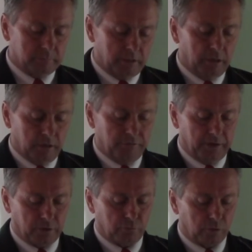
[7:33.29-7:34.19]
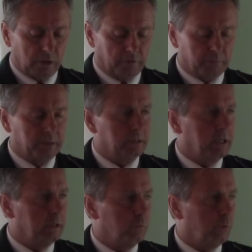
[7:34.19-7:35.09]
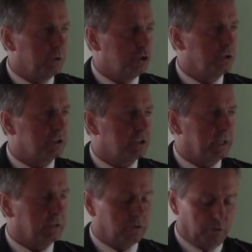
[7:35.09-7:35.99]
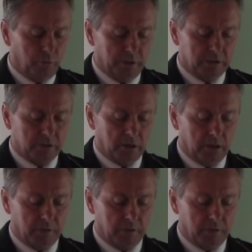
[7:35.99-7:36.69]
you know, the federal government, and what we should stick to is